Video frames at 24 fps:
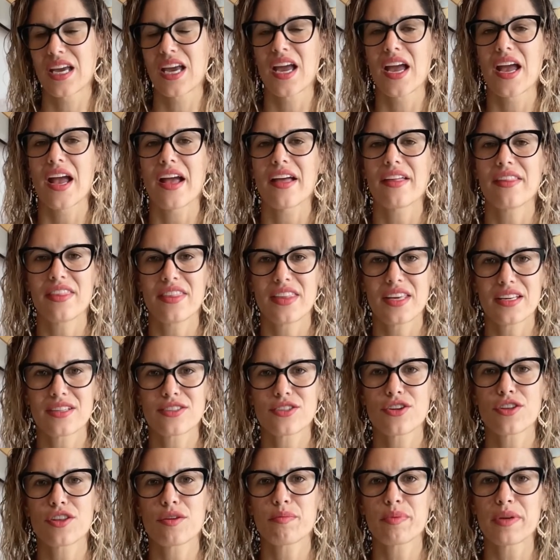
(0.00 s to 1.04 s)
And these are the
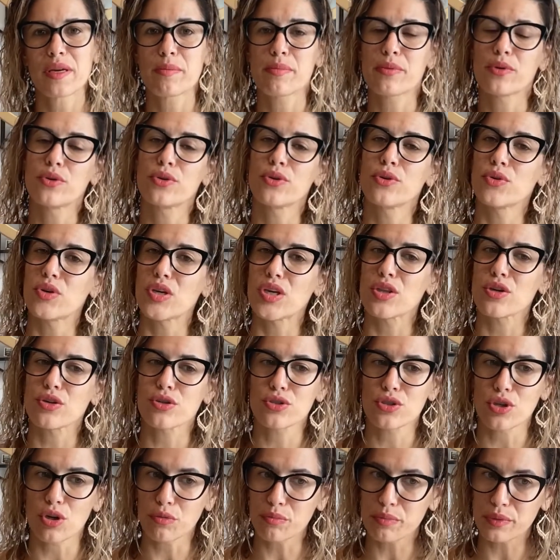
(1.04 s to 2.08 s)
people who either don't
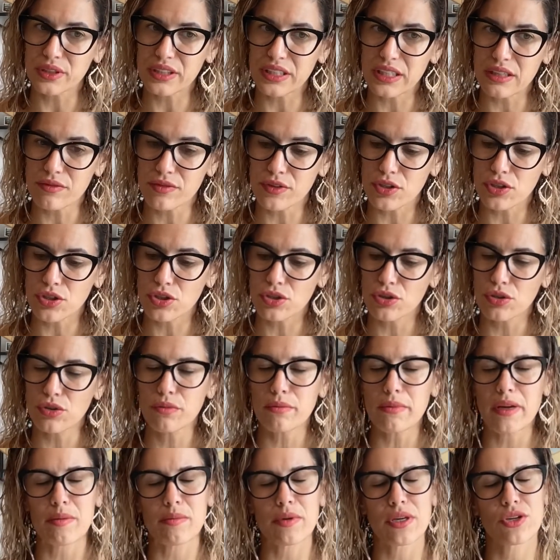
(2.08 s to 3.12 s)
believe in you,
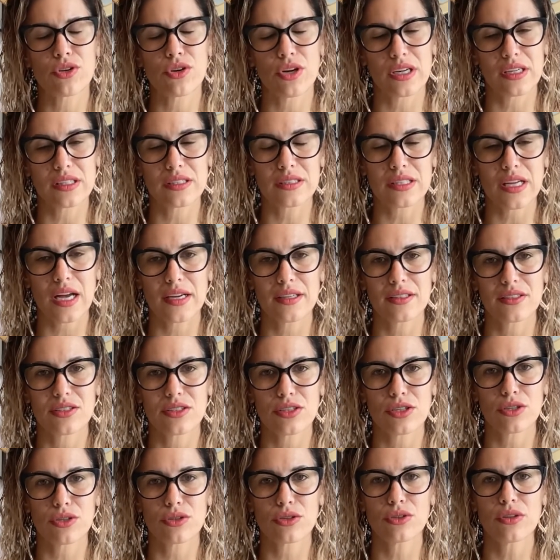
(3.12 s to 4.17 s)
maybe criticize
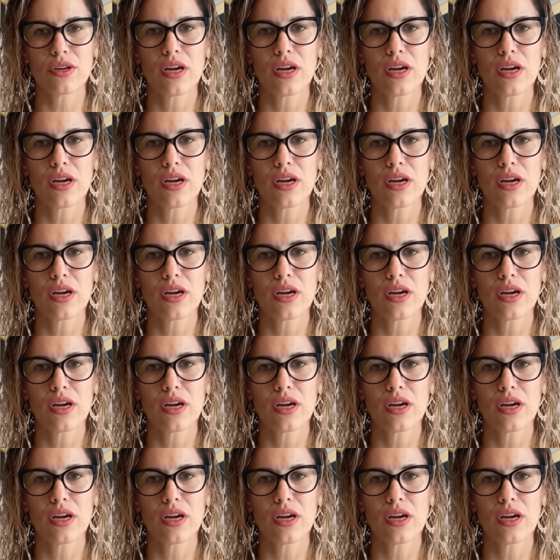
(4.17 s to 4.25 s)
you.